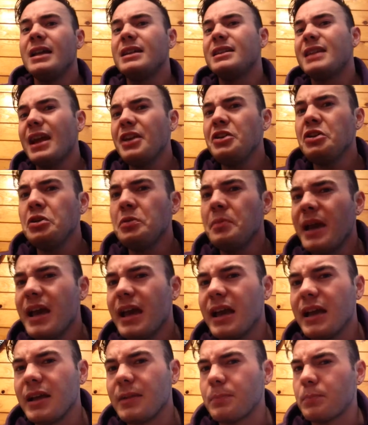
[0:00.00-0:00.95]
then you
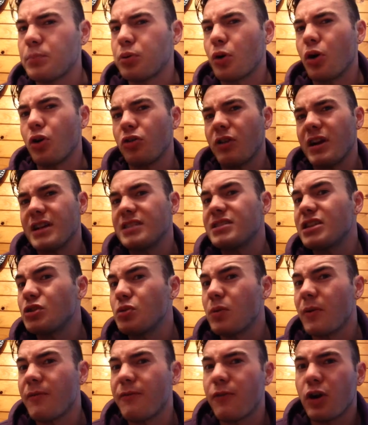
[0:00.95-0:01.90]
may progress
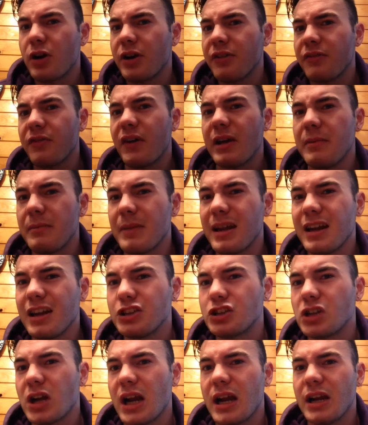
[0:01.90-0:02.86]
into a 45
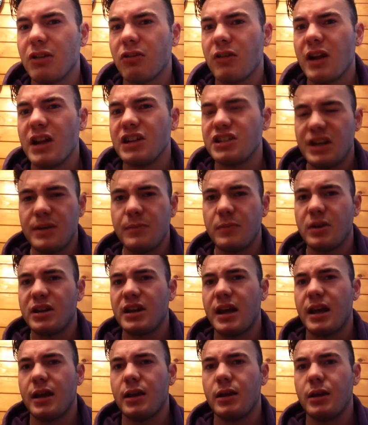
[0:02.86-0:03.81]
minute training regime a
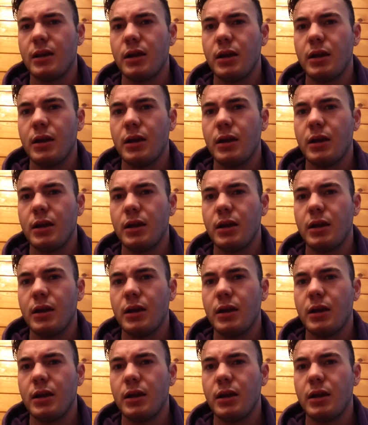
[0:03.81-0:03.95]
day.